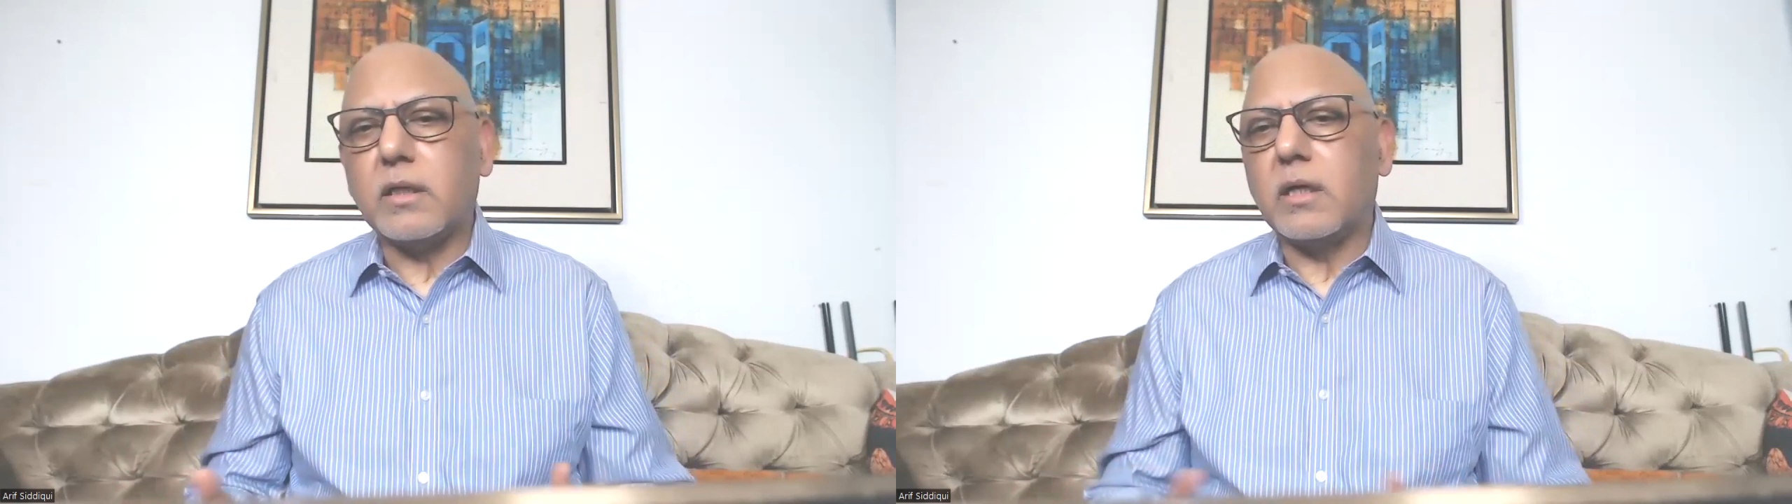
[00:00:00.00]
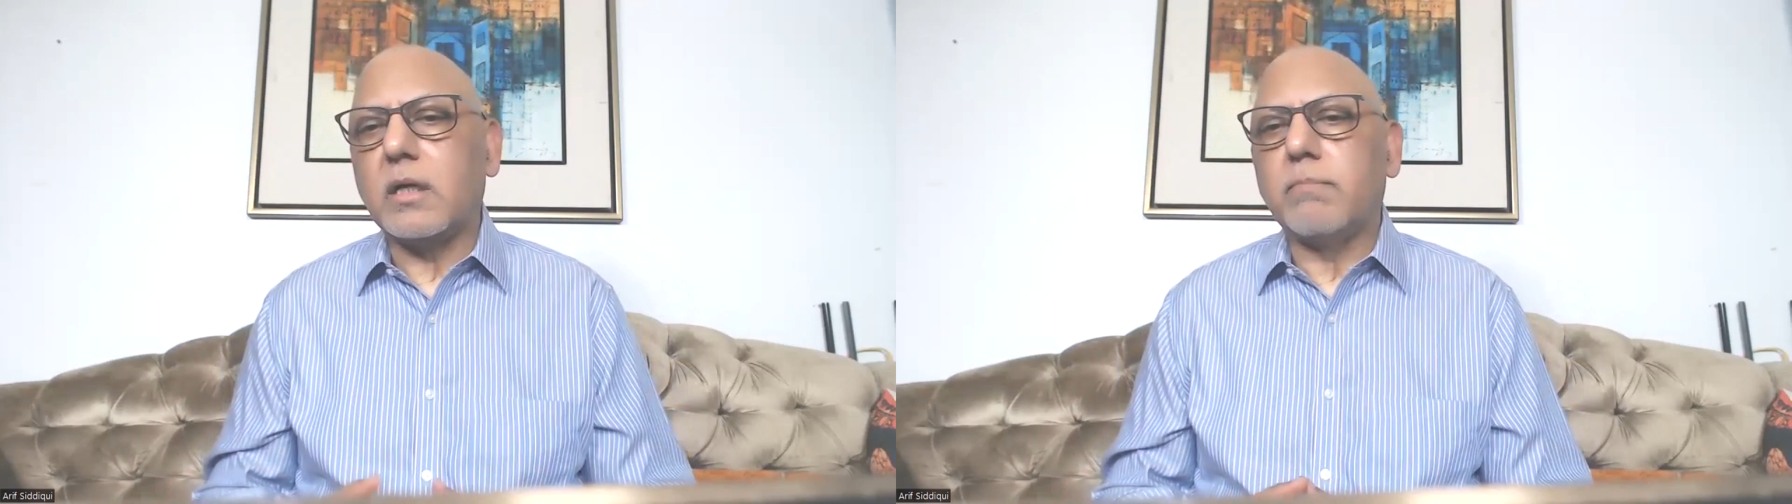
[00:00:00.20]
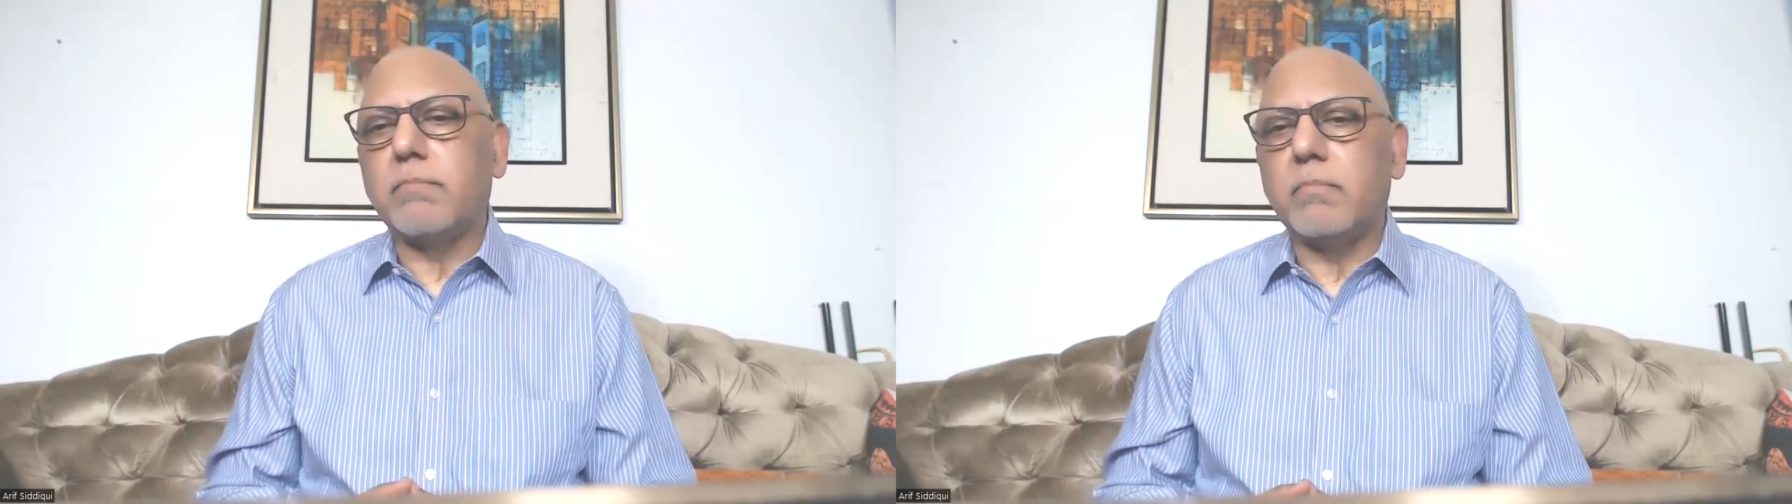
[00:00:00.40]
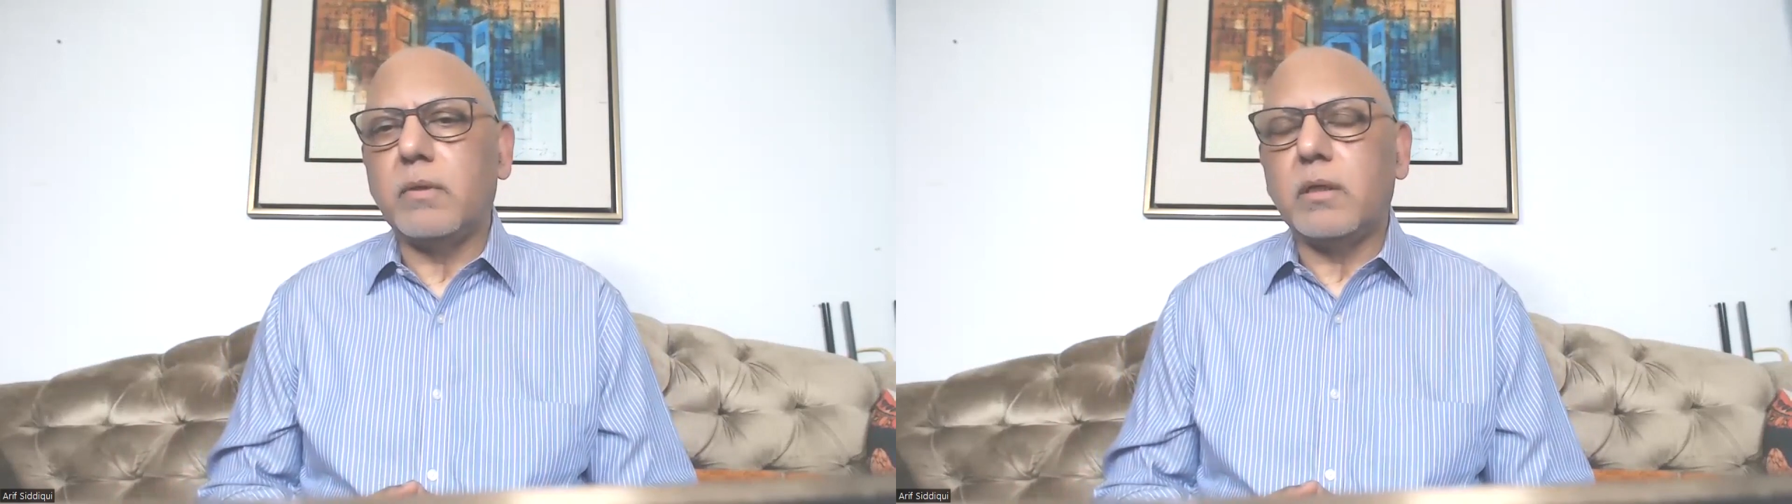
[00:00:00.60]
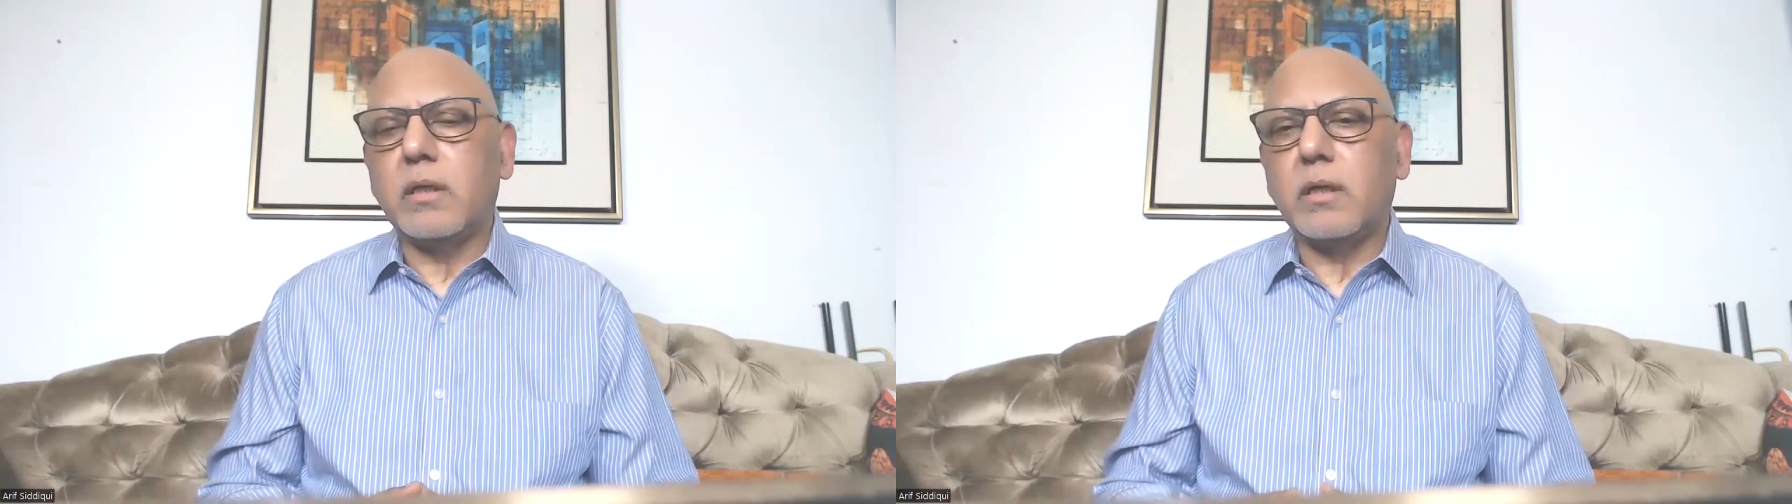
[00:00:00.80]

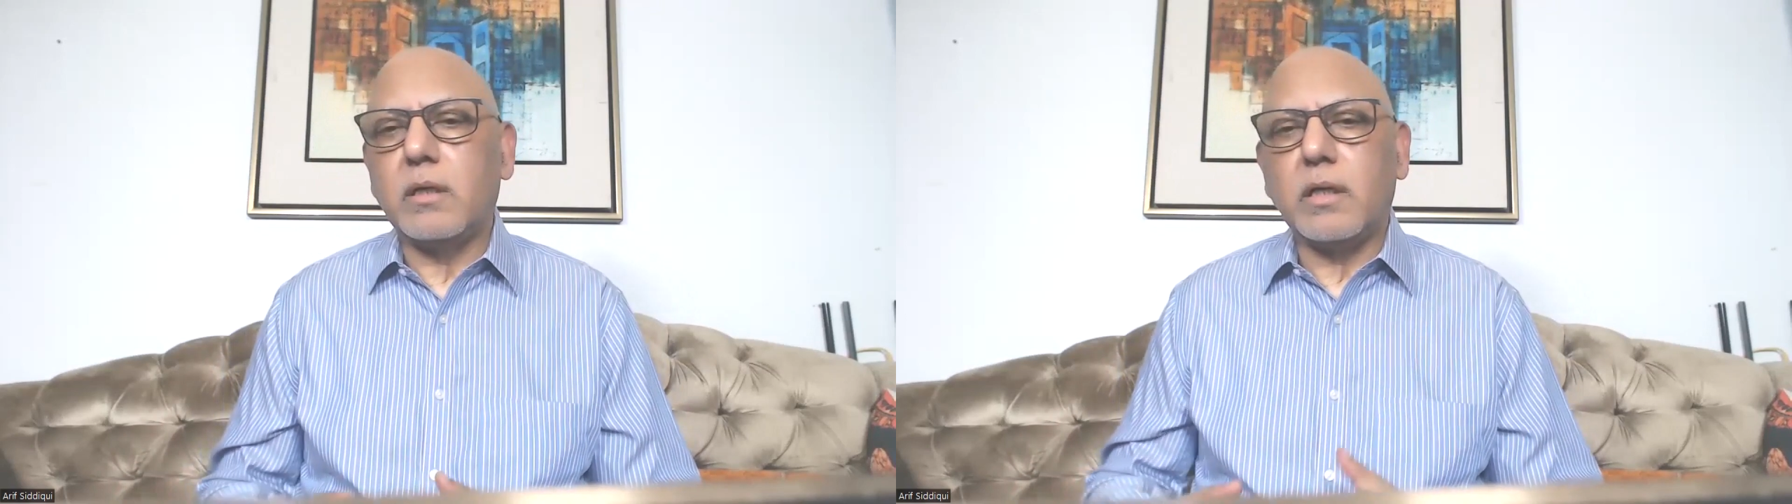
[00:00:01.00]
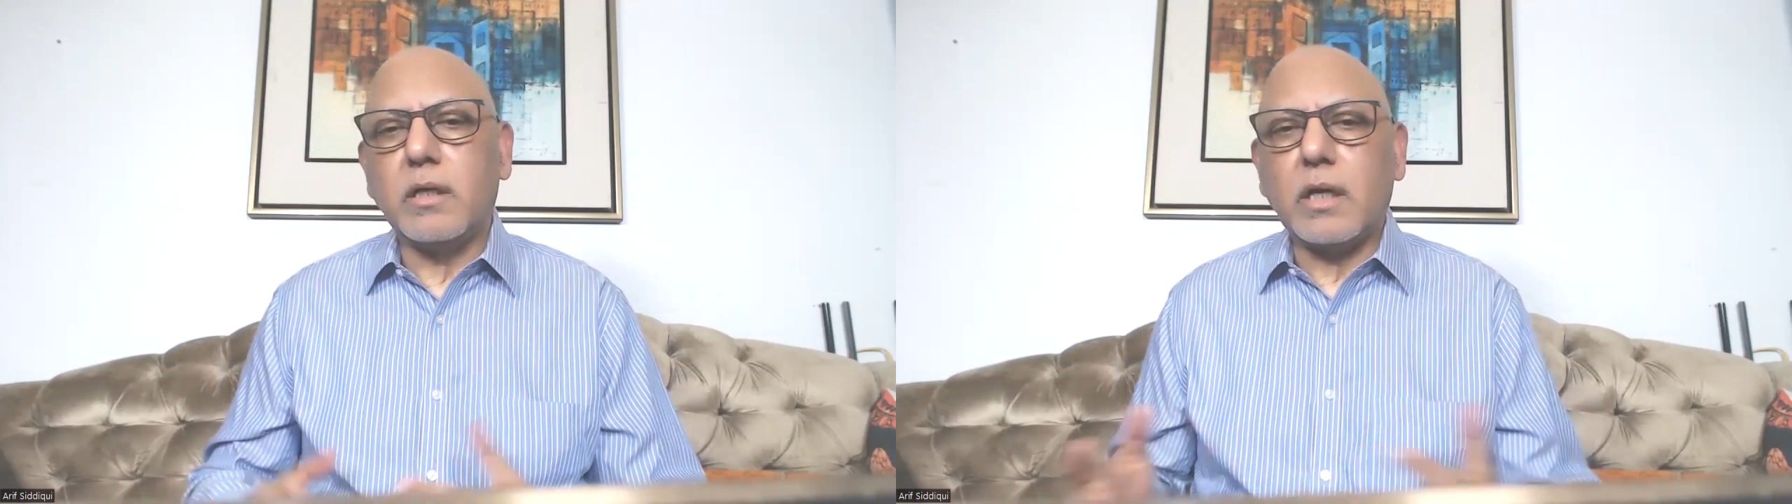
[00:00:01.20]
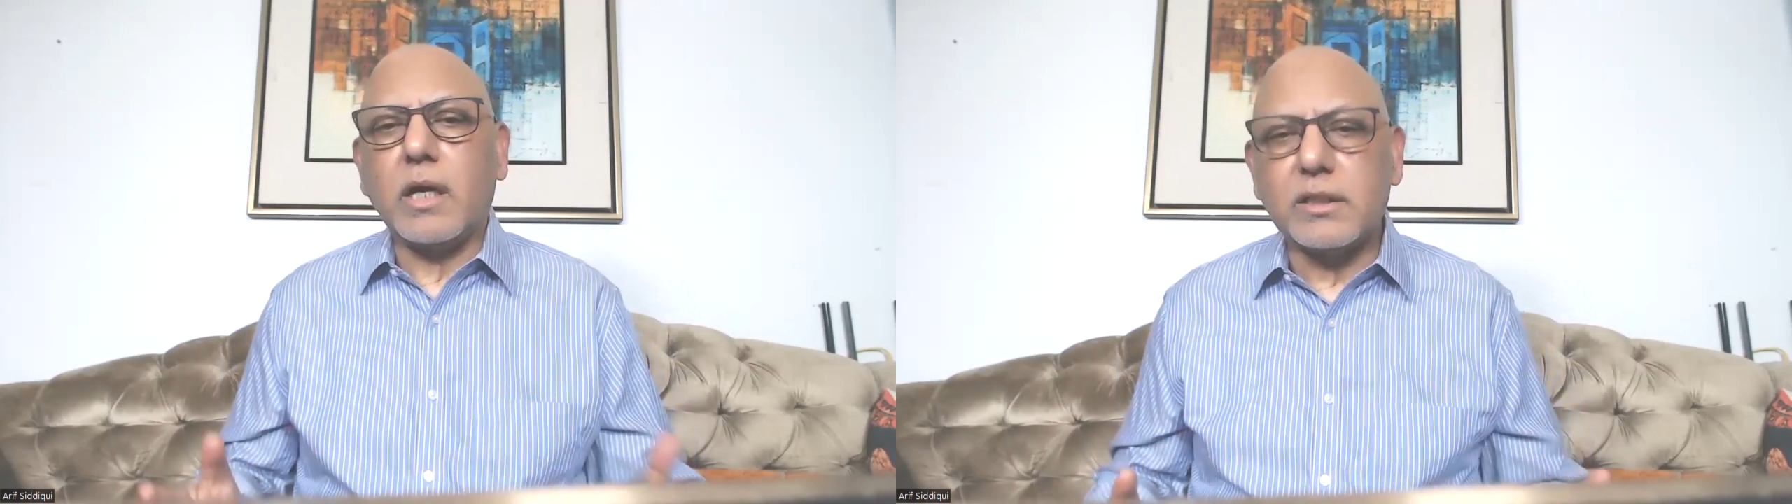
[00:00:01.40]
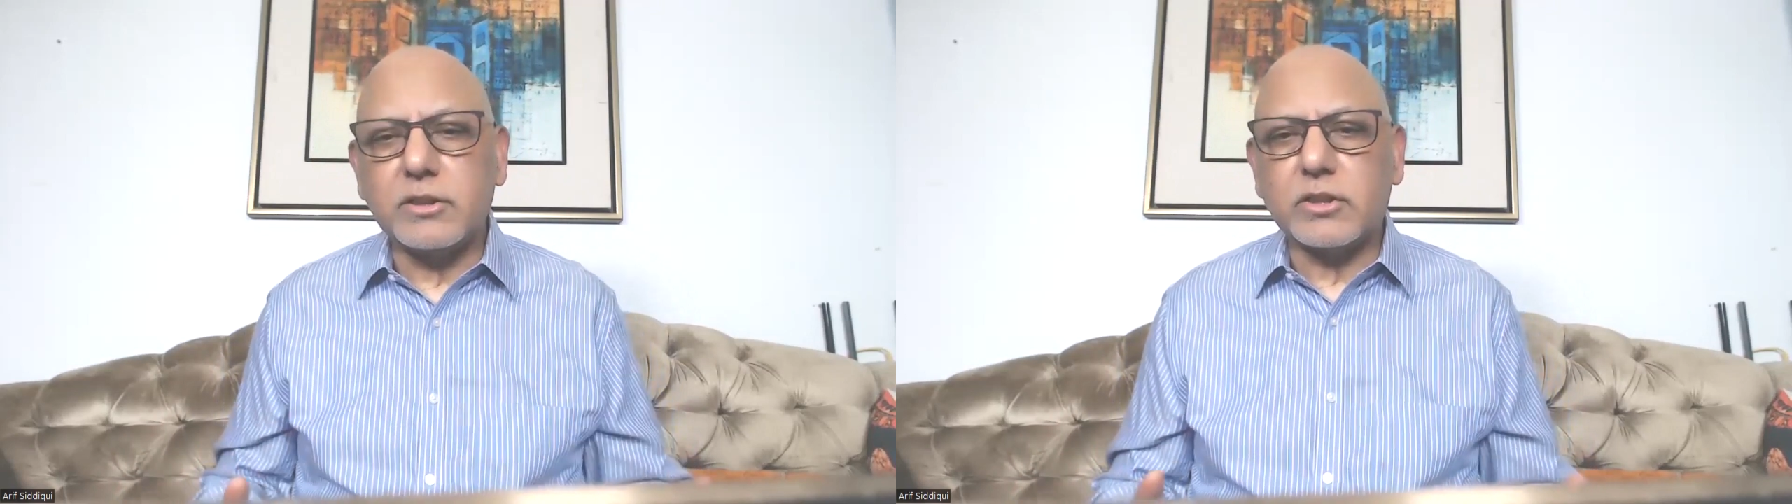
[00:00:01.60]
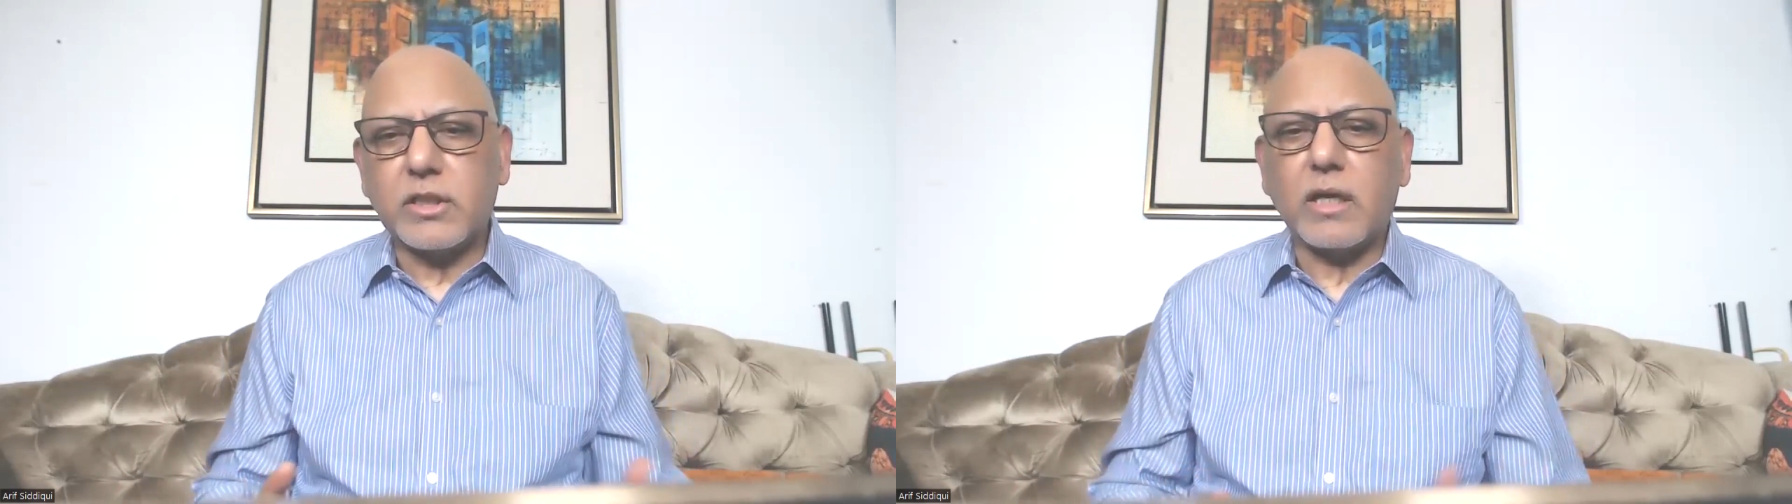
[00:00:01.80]
in a
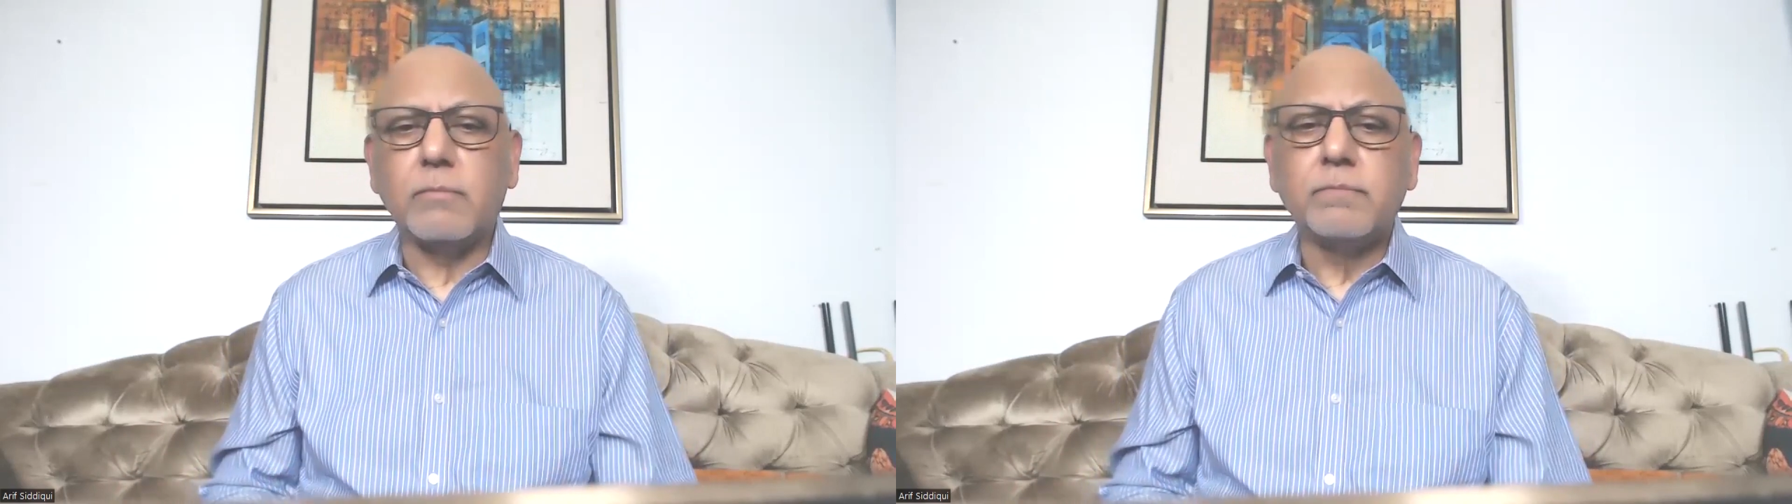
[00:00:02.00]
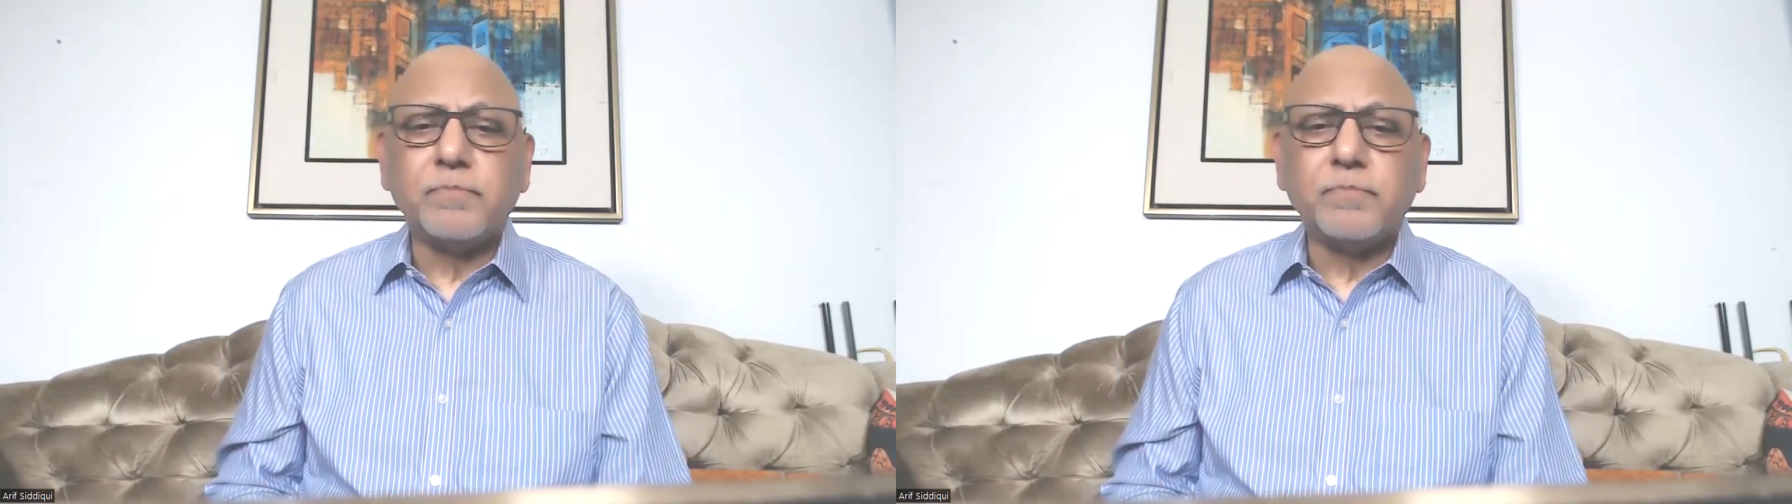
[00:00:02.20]
larger scale.